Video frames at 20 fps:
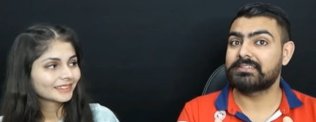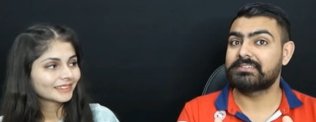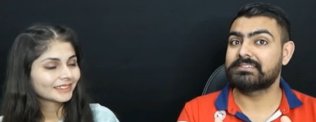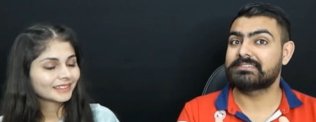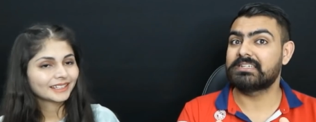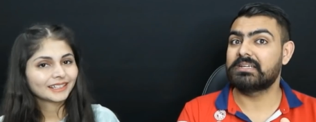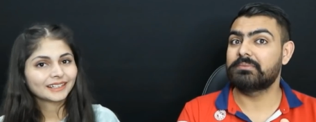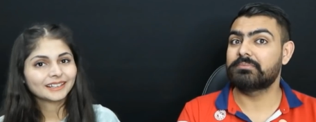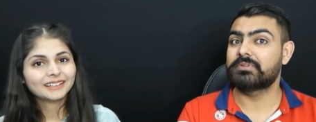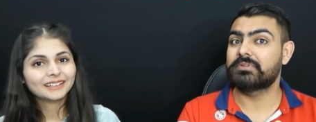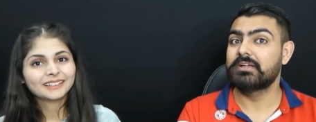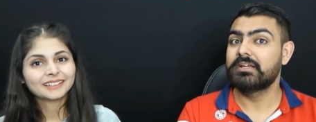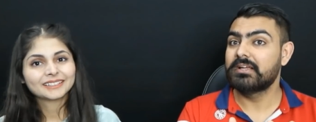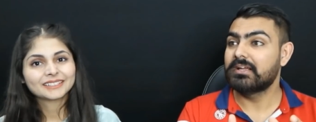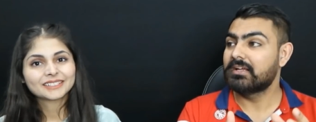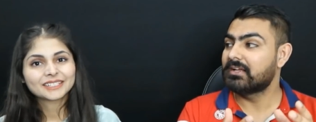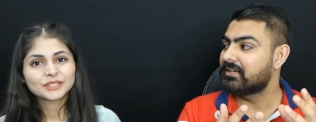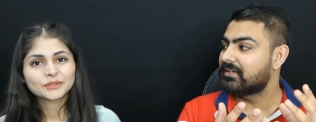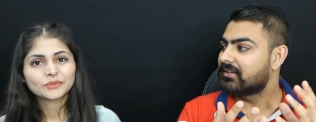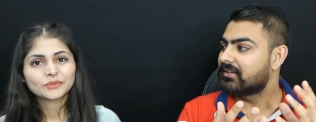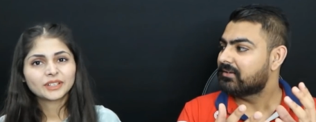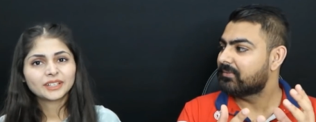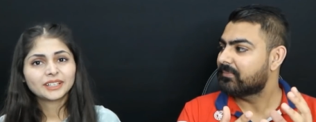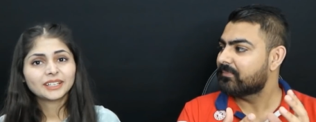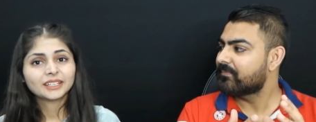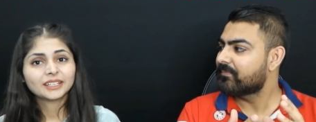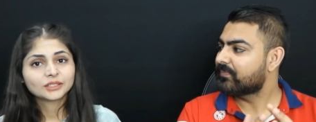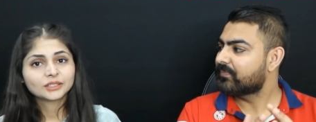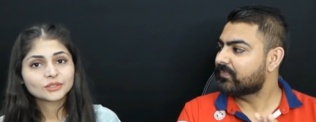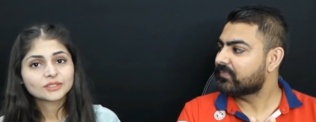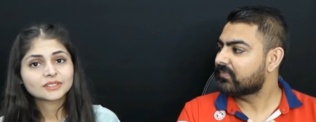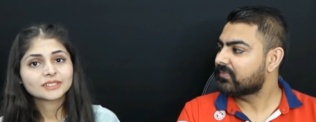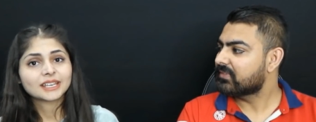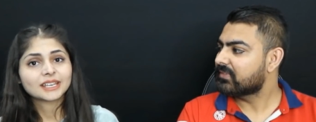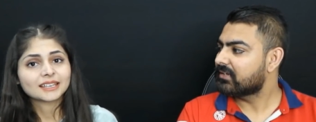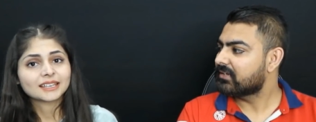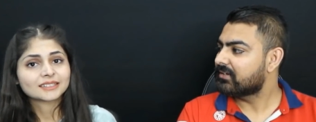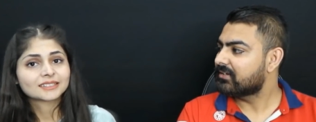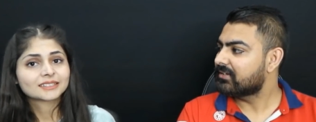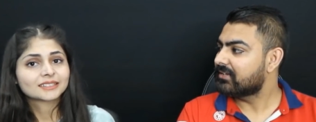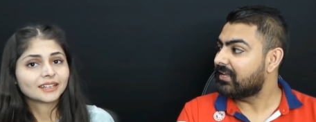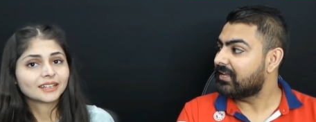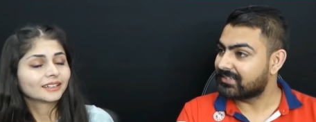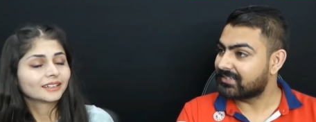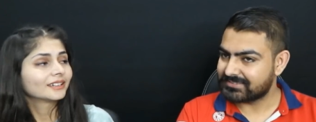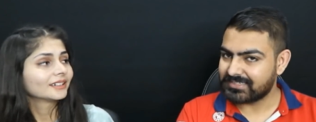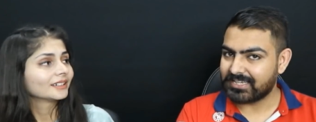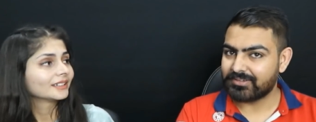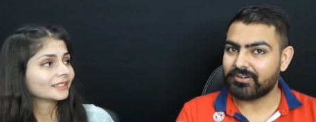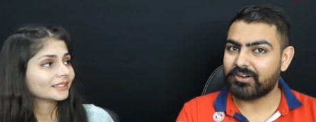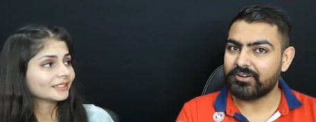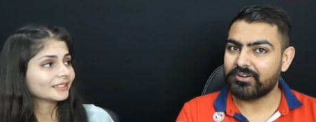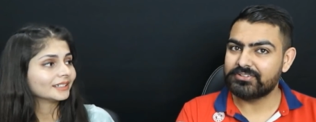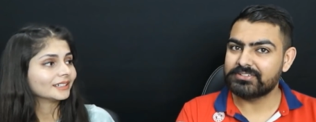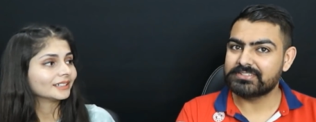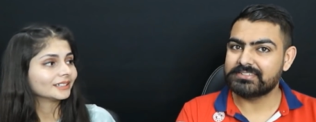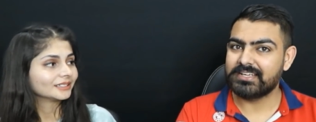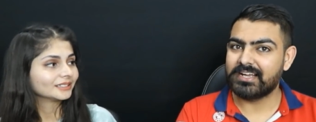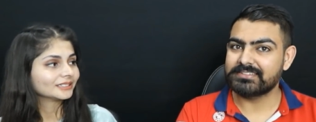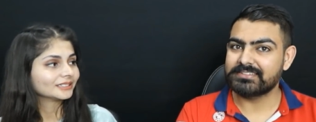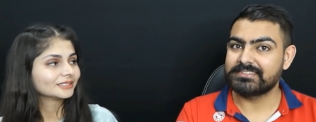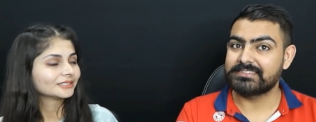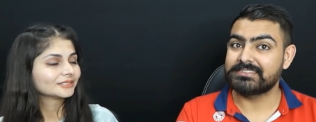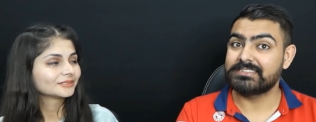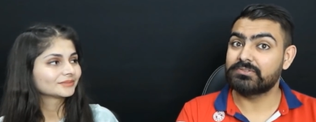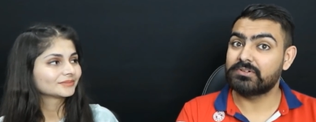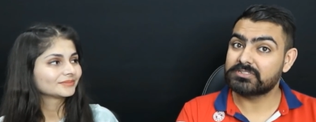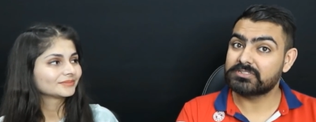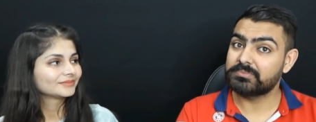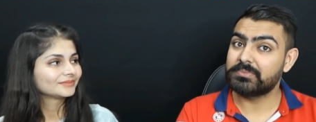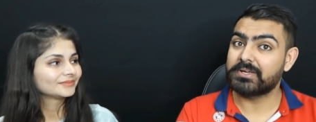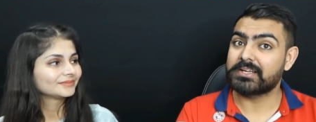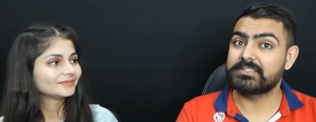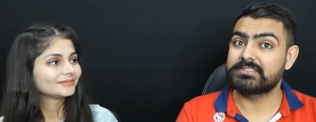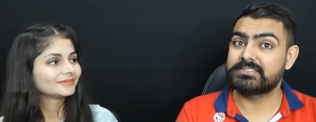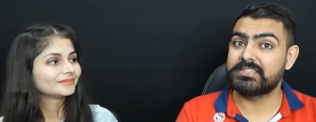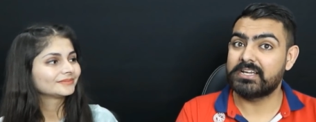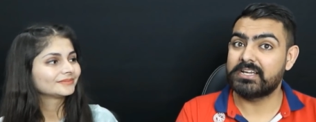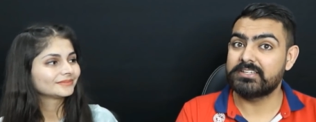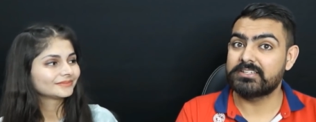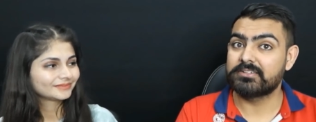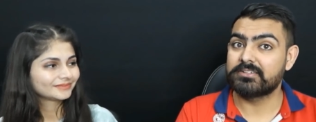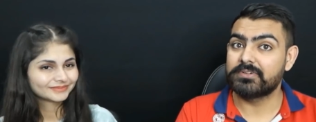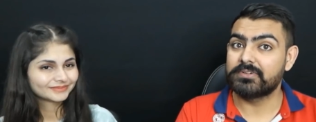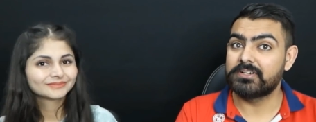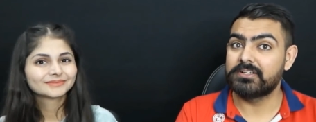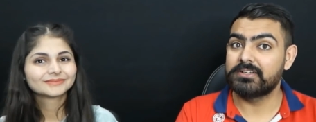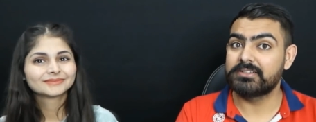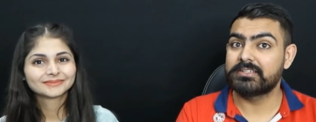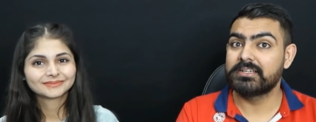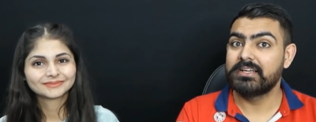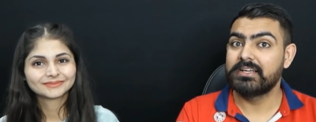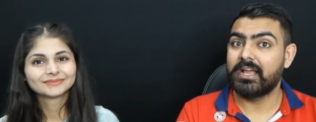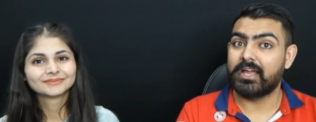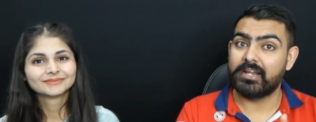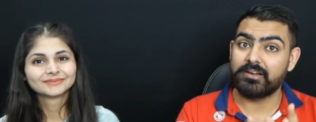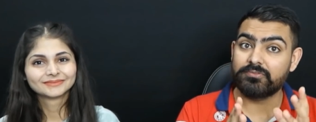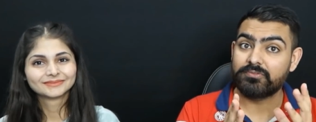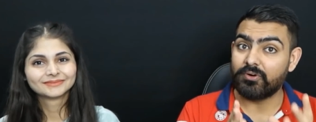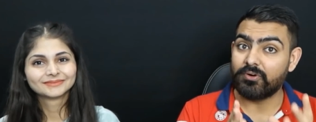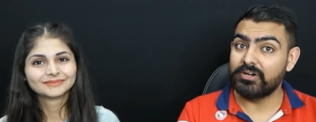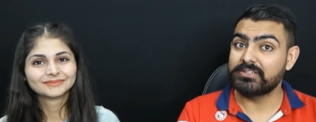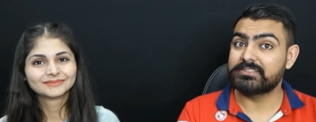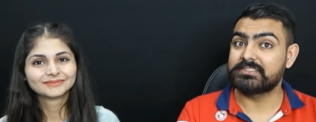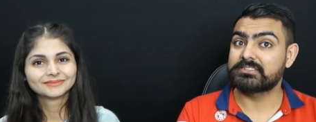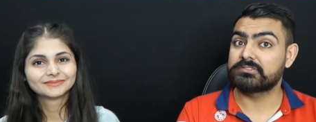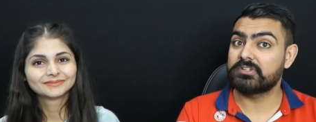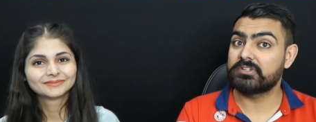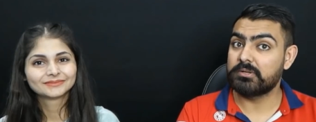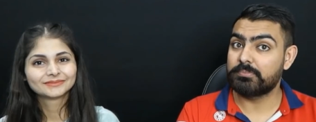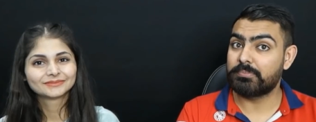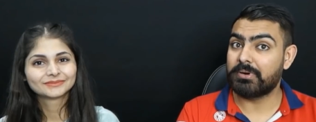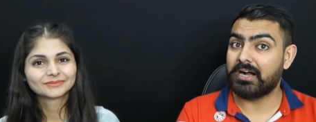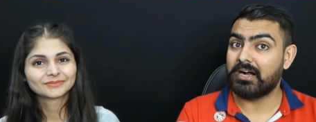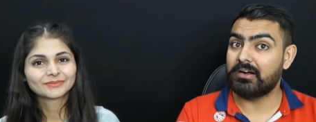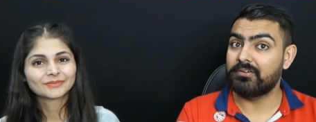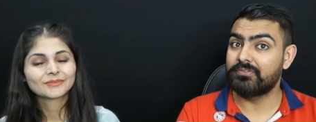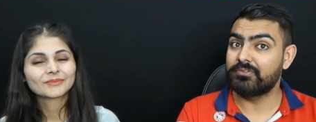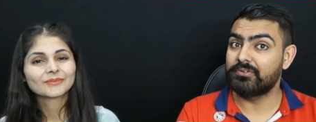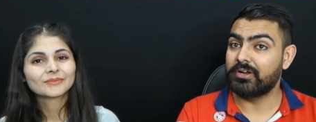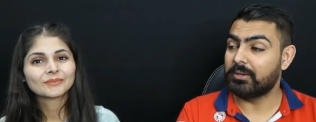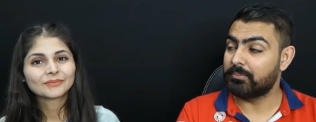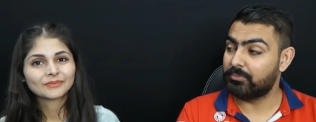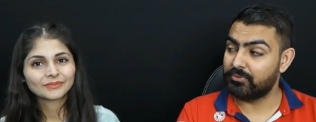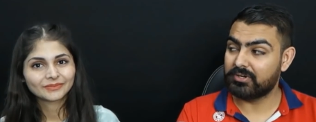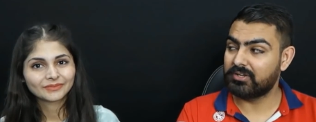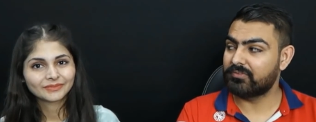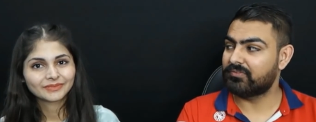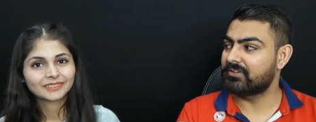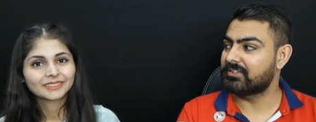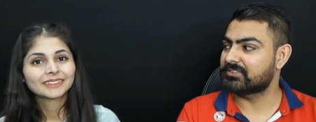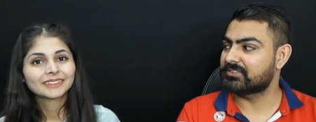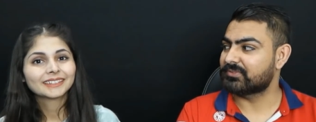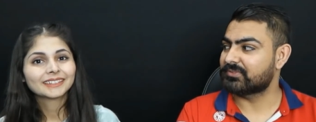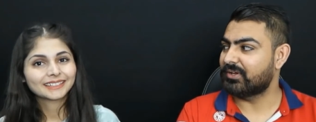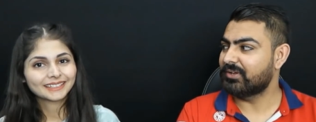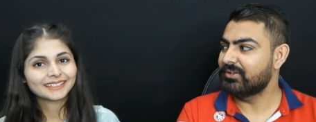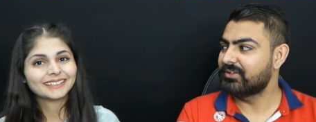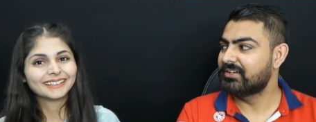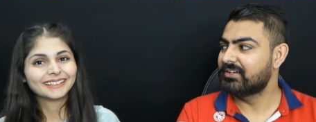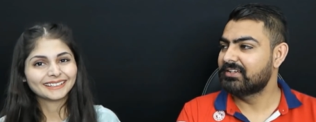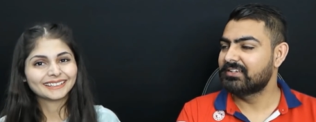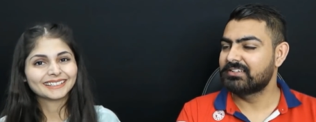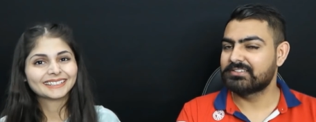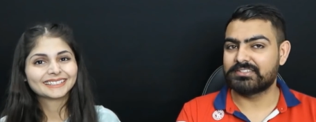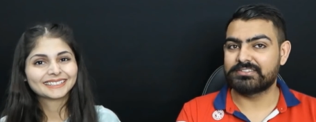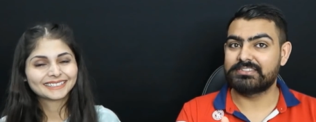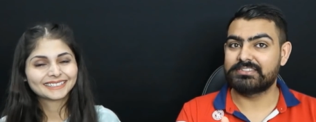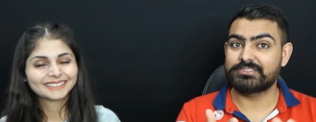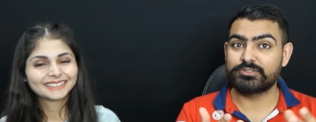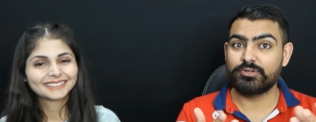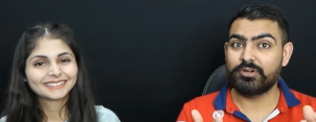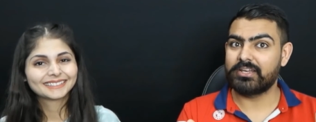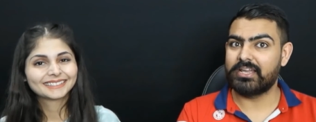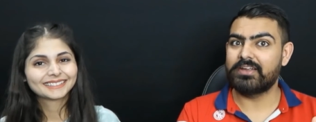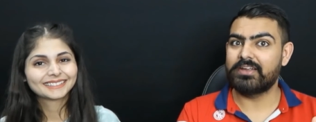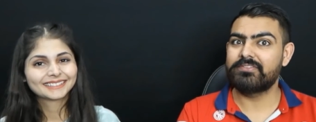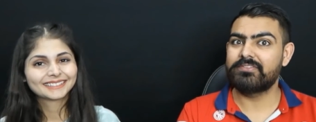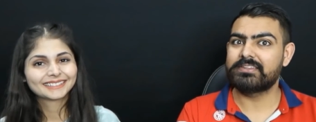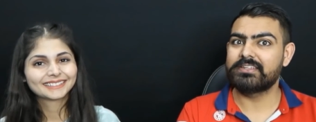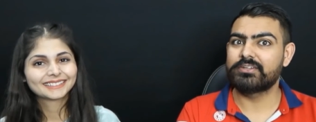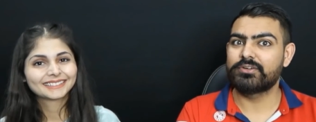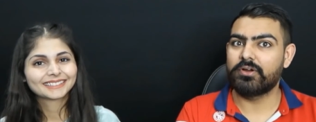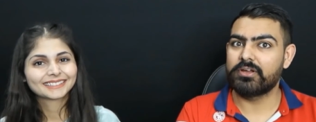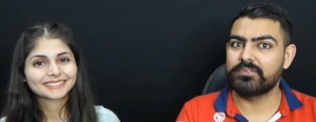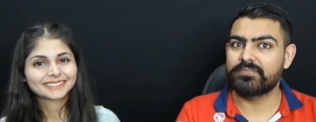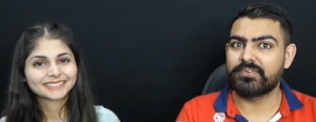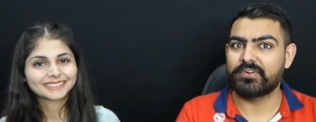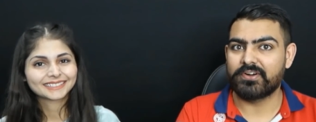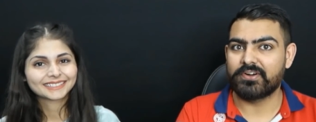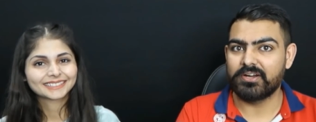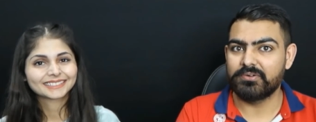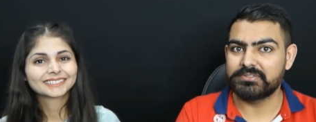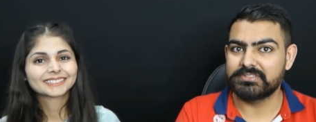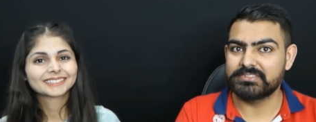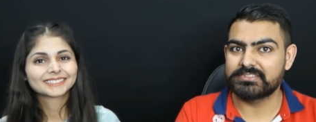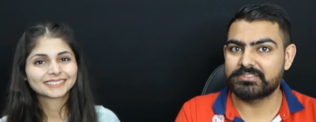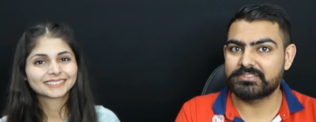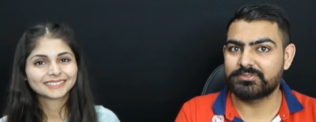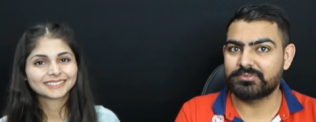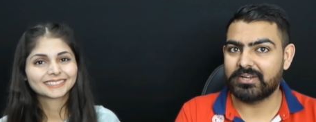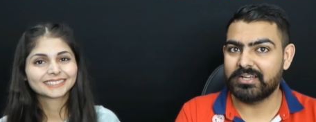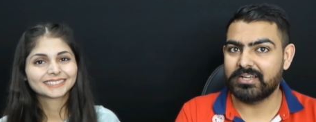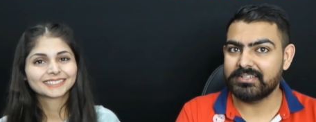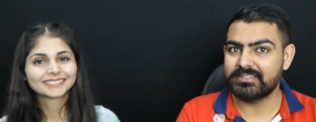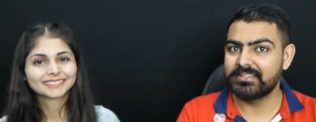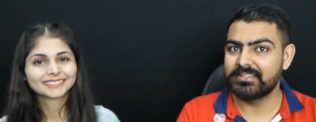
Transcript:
Speaker 1: Seemed yeah, she's very enthusiastic. Exactly, very yeah. enthusiastic. She wants to make a change in the world, and her voice is really powerful and beautiful as well. Yeah. So she's got everything going for her, which is great.